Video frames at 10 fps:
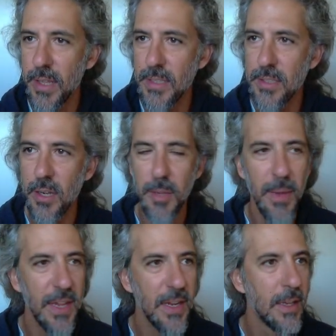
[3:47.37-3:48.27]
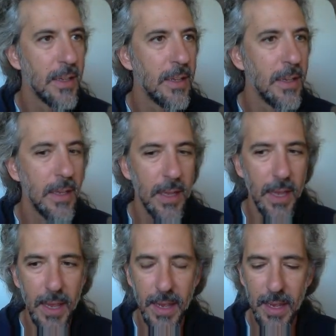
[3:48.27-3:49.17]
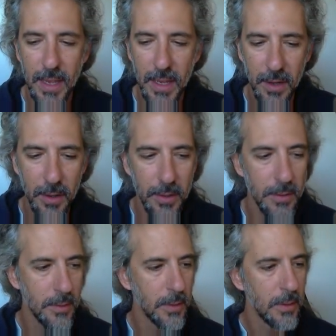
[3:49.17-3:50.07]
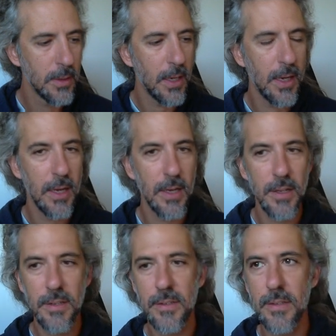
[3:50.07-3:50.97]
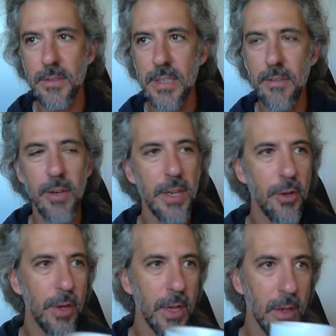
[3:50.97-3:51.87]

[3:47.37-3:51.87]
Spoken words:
that's already made and see if we can do it.